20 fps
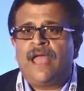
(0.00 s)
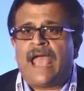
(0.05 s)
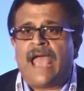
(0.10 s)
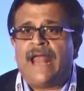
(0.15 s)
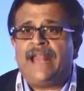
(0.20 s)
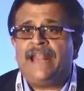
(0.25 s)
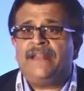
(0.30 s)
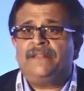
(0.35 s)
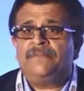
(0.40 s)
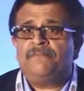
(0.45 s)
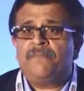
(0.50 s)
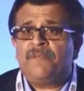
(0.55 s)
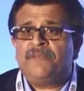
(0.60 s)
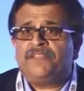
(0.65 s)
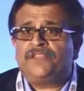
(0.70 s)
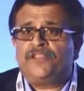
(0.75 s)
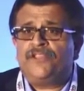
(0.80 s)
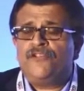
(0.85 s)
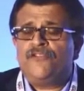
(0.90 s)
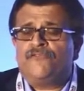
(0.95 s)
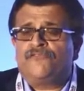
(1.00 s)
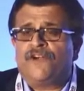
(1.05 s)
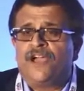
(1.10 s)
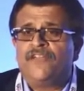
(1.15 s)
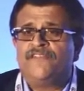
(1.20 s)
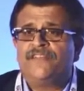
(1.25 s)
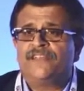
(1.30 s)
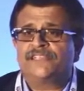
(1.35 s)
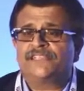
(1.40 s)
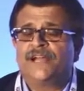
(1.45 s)
and in maybe three or
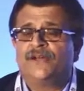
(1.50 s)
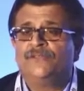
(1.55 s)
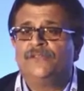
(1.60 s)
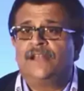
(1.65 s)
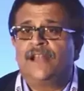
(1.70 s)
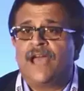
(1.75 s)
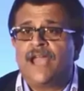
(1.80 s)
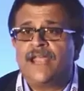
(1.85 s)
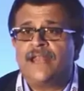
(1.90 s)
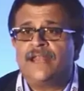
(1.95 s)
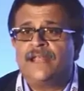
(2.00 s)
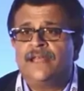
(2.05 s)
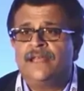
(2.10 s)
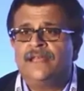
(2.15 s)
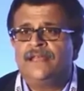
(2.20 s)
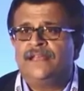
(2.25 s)
five years down the line,